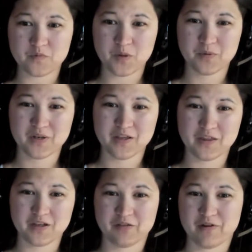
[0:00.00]
But I
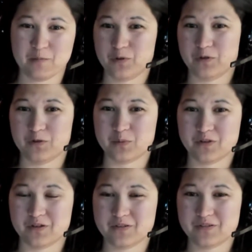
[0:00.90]
think I've rambled a little bit
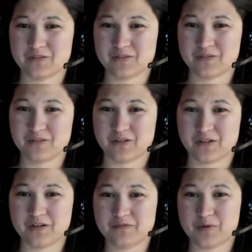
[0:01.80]
long
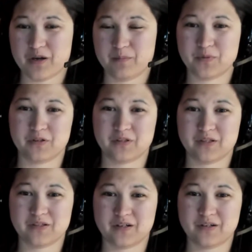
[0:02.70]
enough. I'm gonna
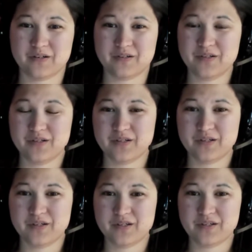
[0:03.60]
link the
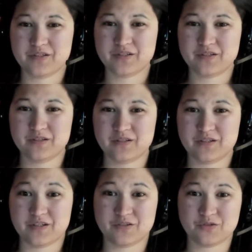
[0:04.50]

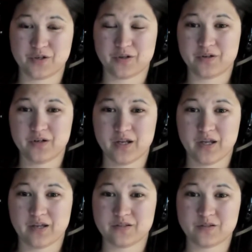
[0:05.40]
teaser trailer
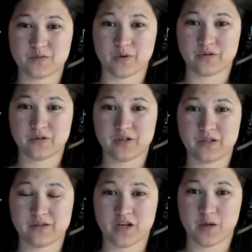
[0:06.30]
and Surrender
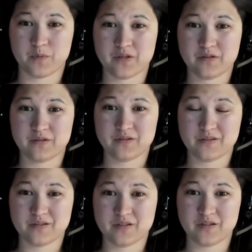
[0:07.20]
in the comment
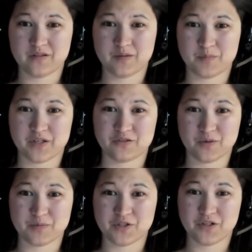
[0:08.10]
in my
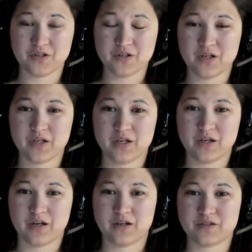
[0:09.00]
description here.
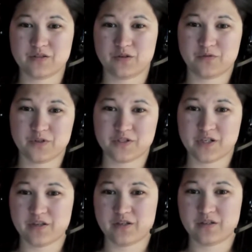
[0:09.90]
So if there is
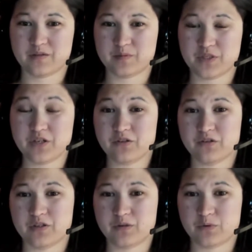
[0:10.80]
anything in particular
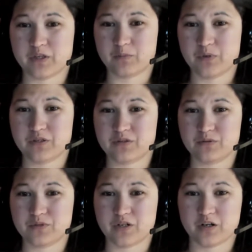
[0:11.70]
that you would like me
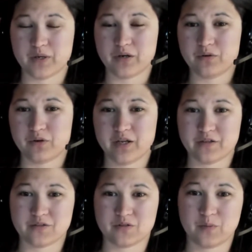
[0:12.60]
to talk about or
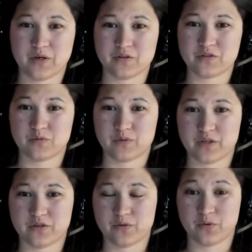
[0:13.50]
answer about
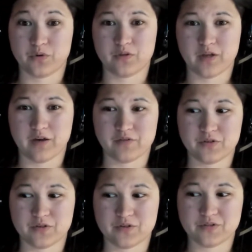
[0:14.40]
Surrender or the
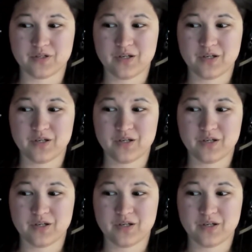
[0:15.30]
Lavenders